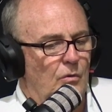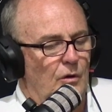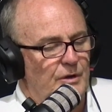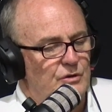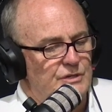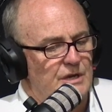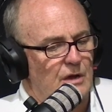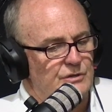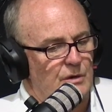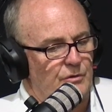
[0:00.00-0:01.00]
Well, because he
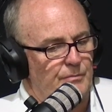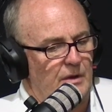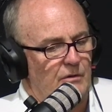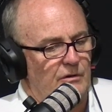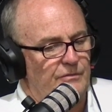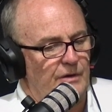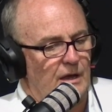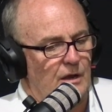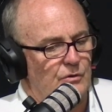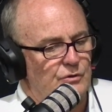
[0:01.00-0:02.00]
goes out with Mary
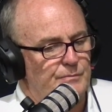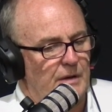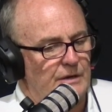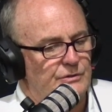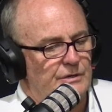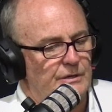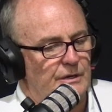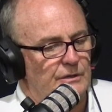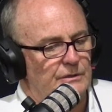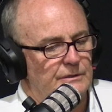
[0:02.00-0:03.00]
Fowler, who's based in
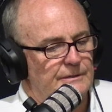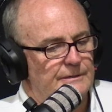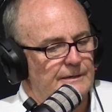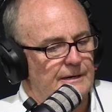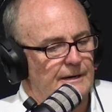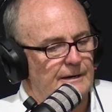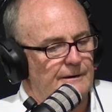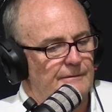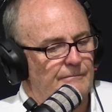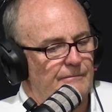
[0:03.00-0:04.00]
England,
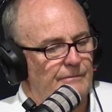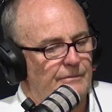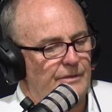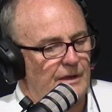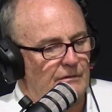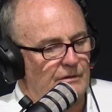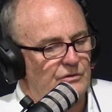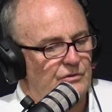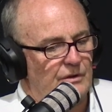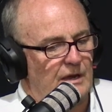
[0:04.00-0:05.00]

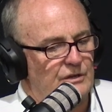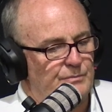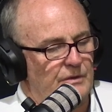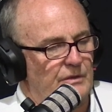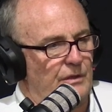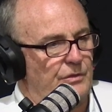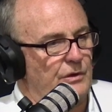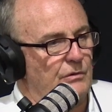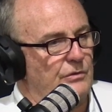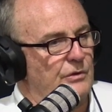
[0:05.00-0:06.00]
has been that
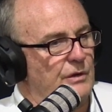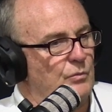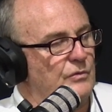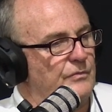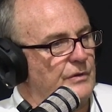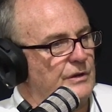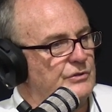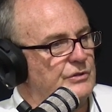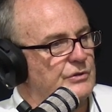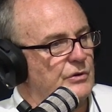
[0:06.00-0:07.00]
theory that he would
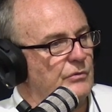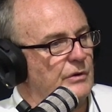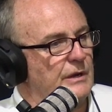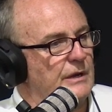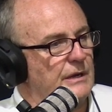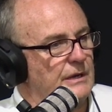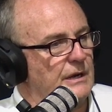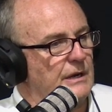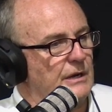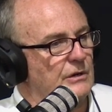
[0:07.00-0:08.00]
finish his career in
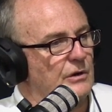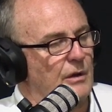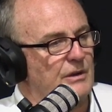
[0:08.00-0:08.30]
England.